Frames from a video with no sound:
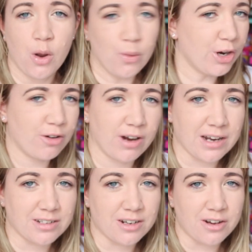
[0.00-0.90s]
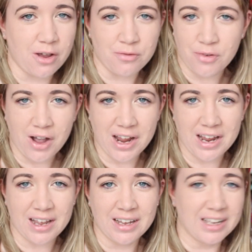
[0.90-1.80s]
were created
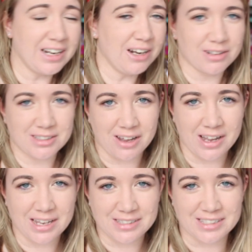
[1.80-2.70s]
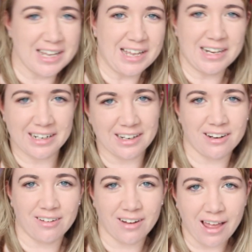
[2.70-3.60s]
via little science and little
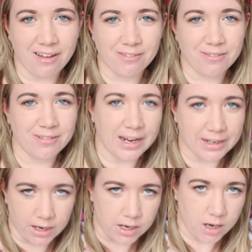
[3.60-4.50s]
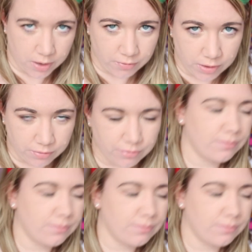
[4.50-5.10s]
love, aka IVF.